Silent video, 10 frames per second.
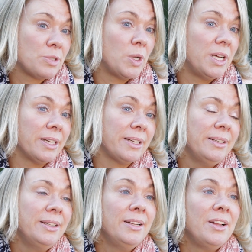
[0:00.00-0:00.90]
for his work,
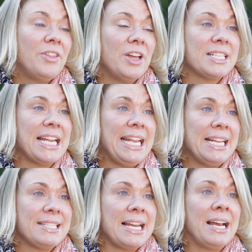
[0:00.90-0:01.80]
that
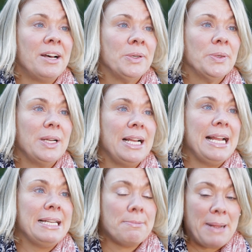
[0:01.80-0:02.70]
he is now
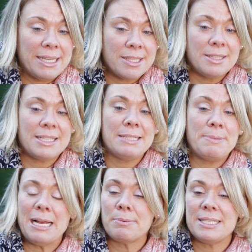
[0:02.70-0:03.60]
independent, he's
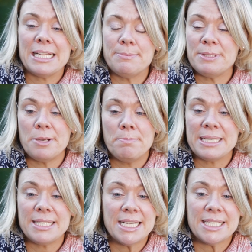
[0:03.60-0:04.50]
been able to set up his own
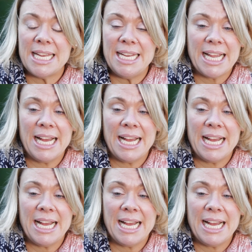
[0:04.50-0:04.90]
business, he